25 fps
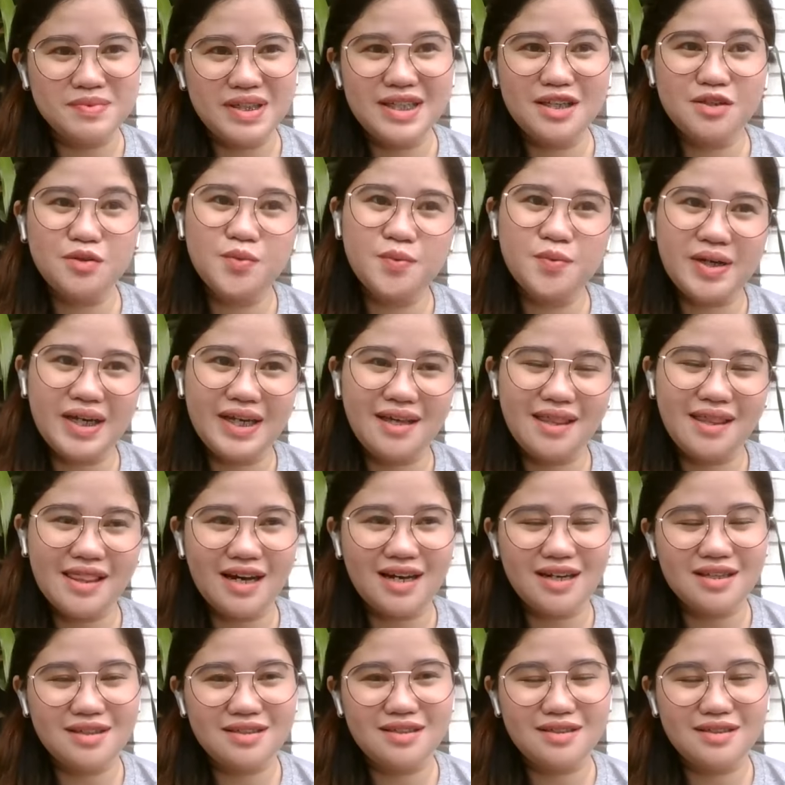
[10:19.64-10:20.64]
in a way
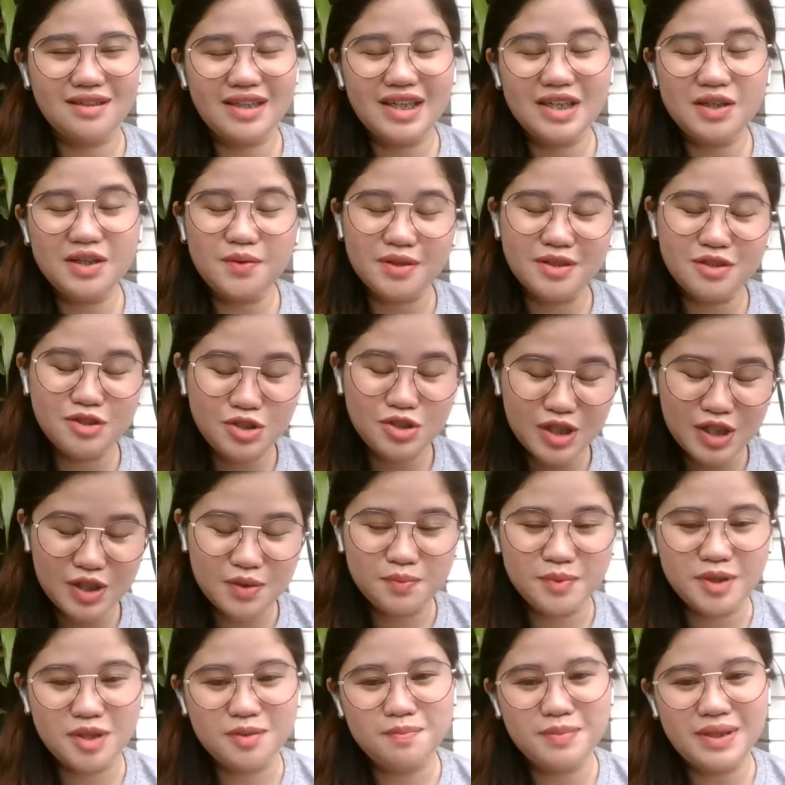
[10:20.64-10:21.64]
that he or she
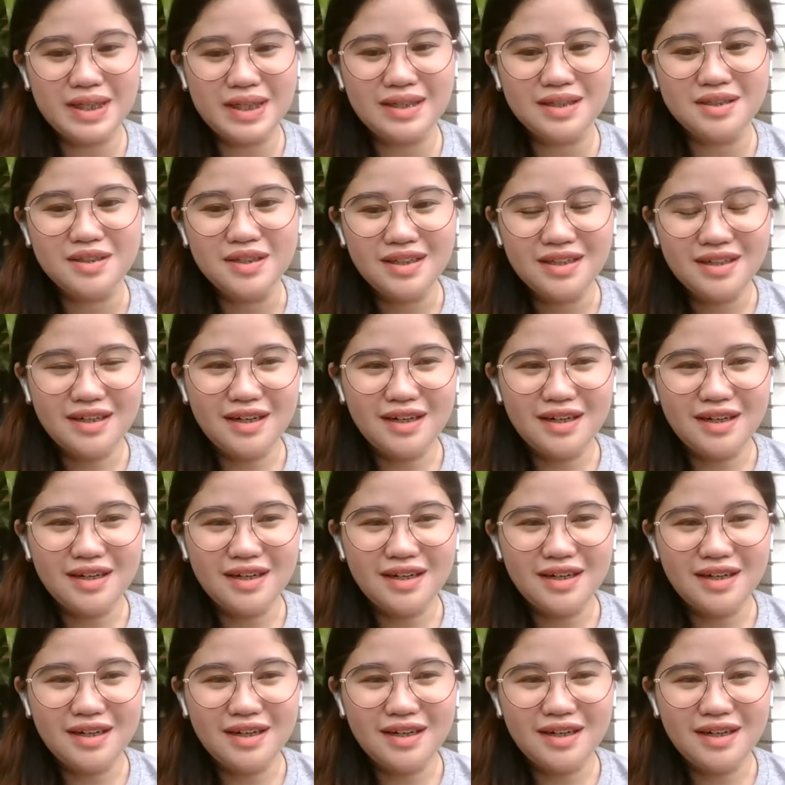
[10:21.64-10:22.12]
would be